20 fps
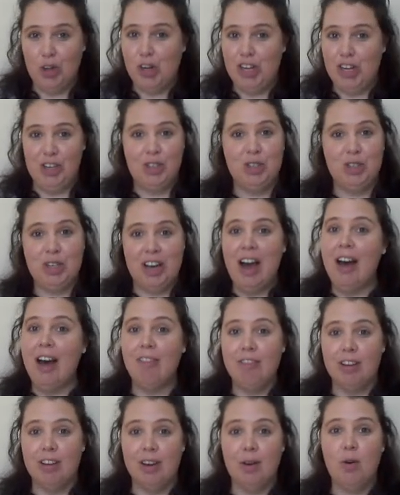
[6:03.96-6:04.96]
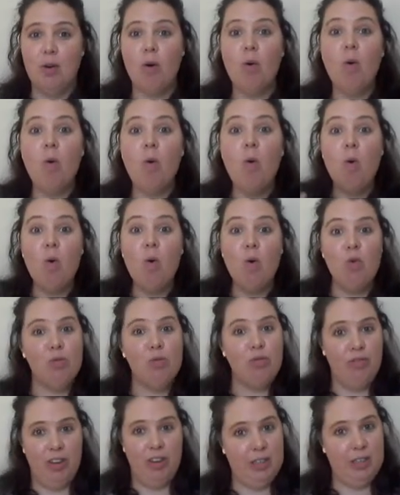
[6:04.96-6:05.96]
going to cover all
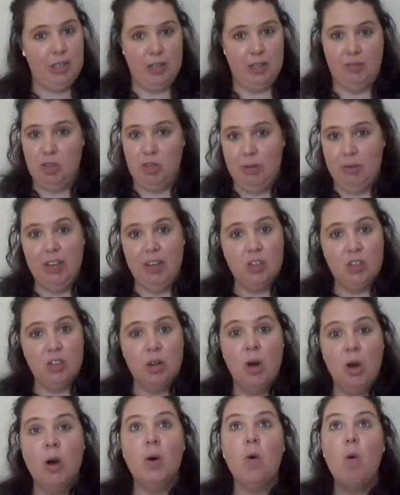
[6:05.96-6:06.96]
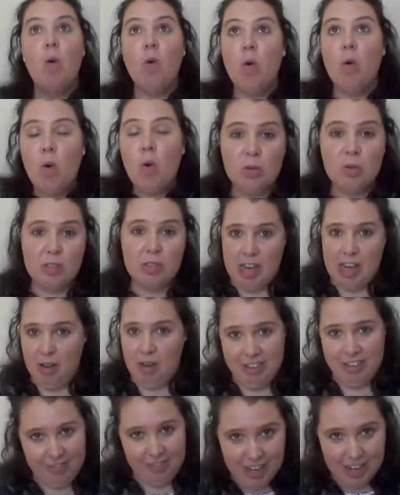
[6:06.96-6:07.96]
figures of speech, all
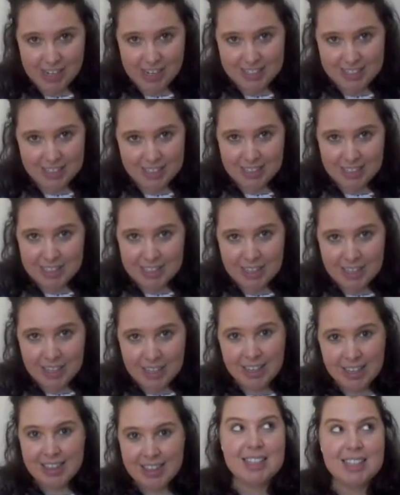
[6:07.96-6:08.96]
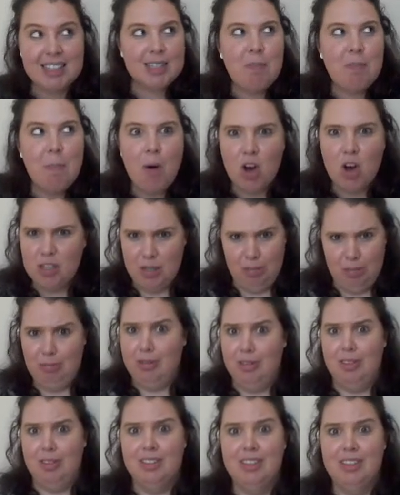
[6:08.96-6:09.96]
sound devices. That's
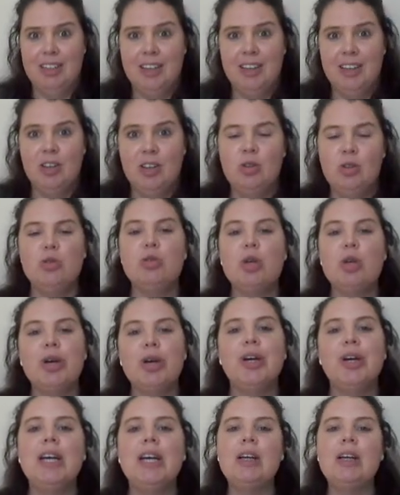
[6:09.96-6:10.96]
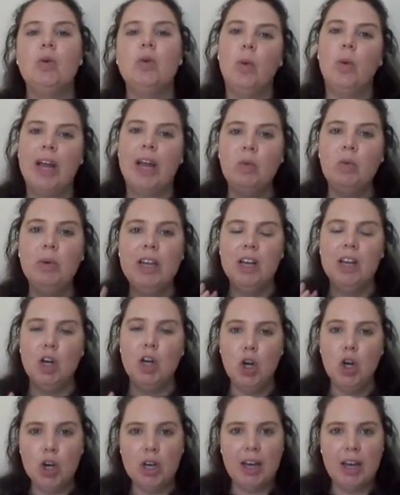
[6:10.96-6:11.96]
impossible. So when
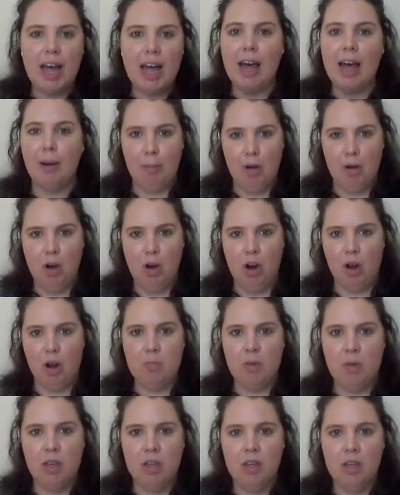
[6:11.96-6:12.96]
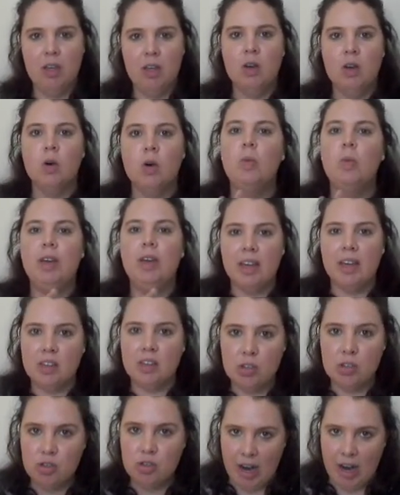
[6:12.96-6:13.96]
we look at a poem, we
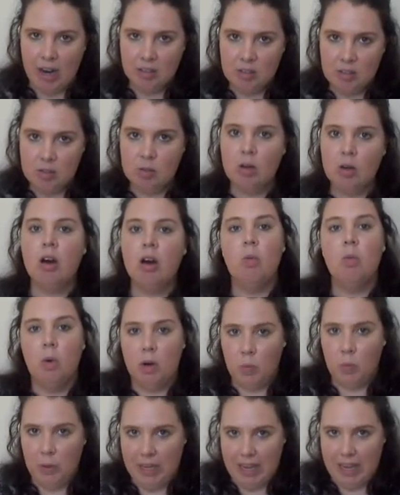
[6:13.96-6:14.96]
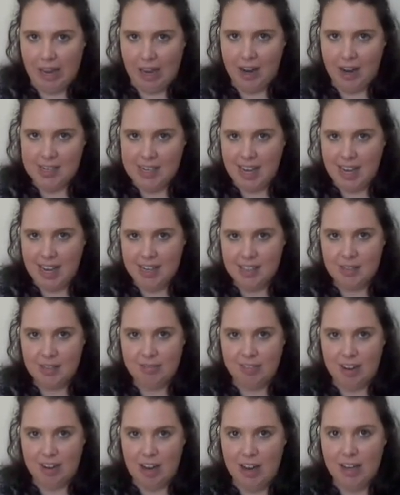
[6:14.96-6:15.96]
extract what we can
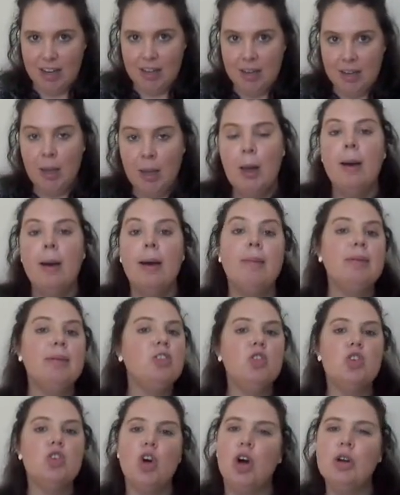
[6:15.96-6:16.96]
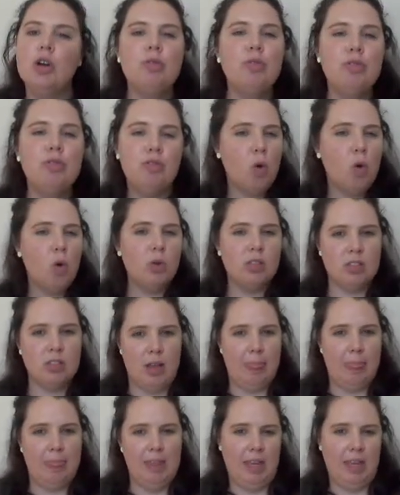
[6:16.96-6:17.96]
identify, but don't force
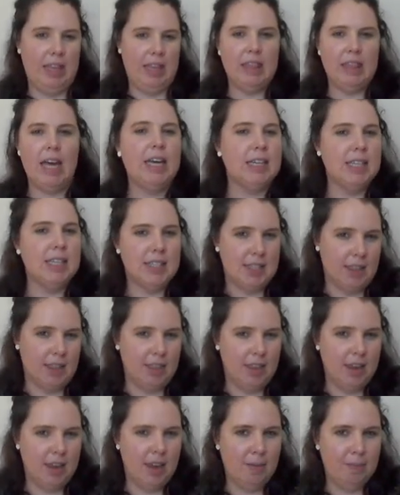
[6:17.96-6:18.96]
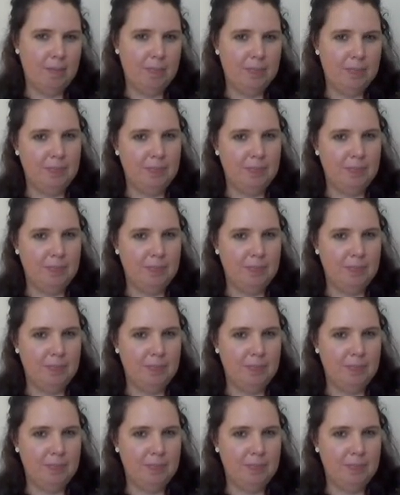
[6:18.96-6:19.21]
something that isn't there.